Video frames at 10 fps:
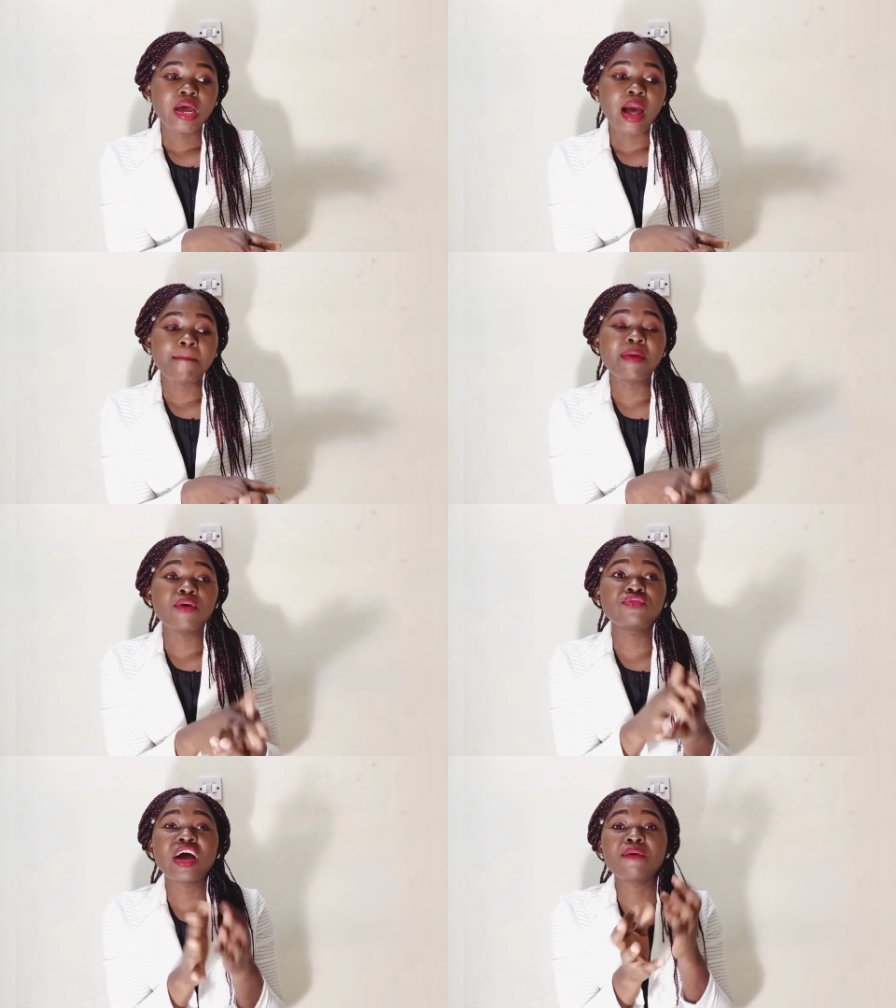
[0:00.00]

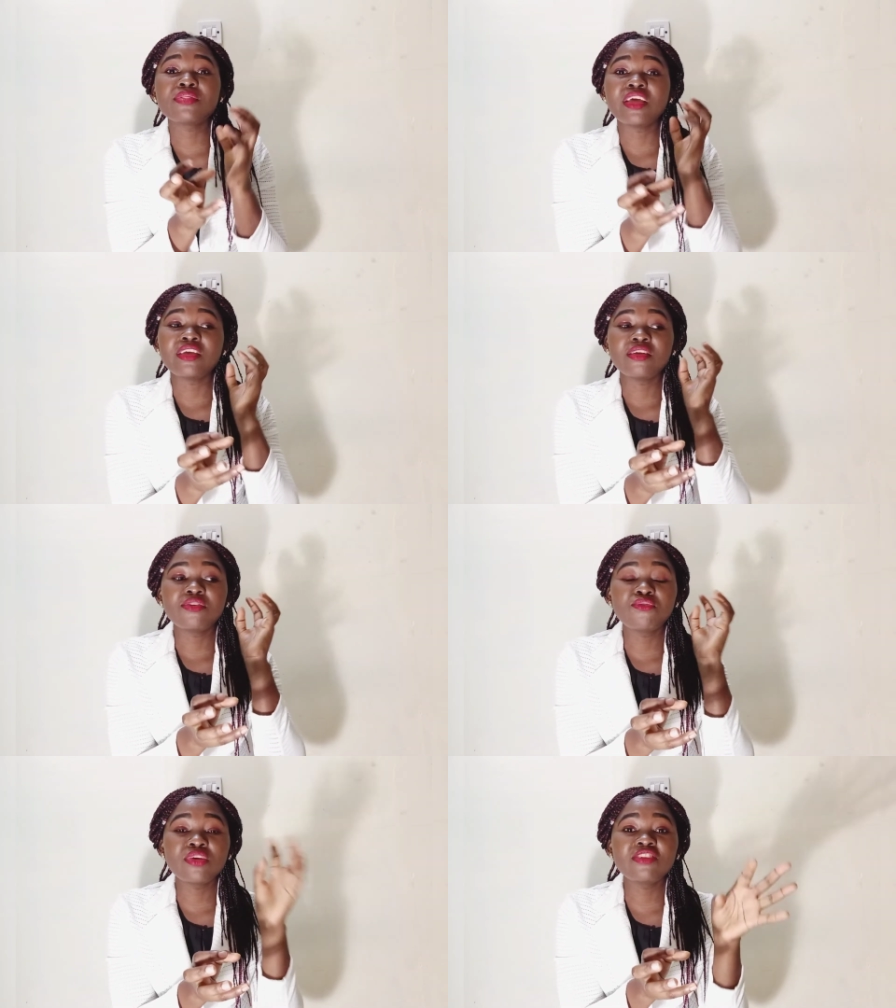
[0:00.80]
about how they
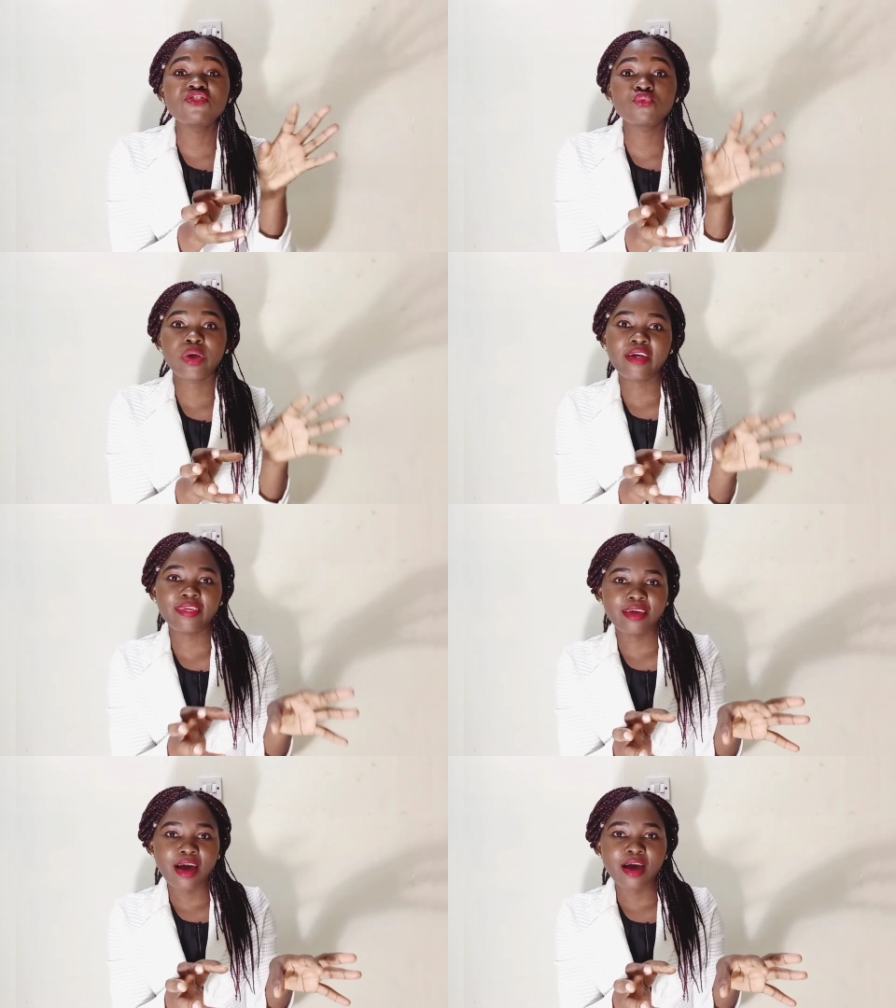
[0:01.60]
reached where
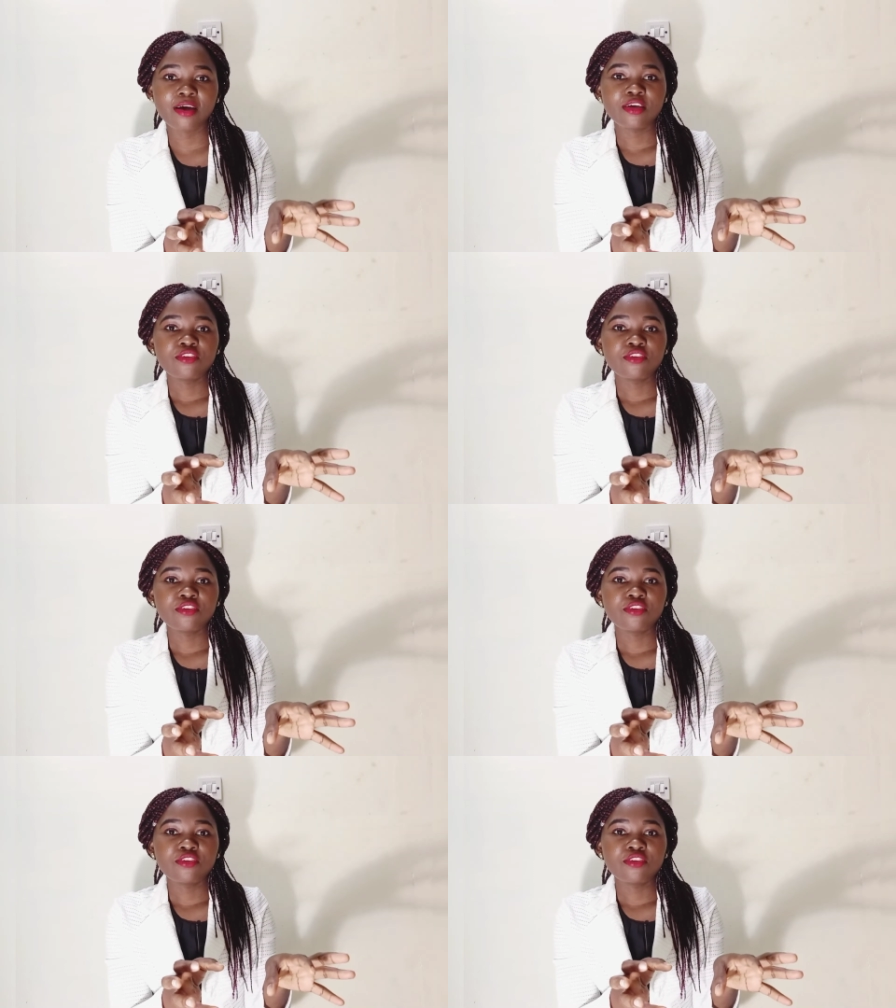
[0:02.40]
they are.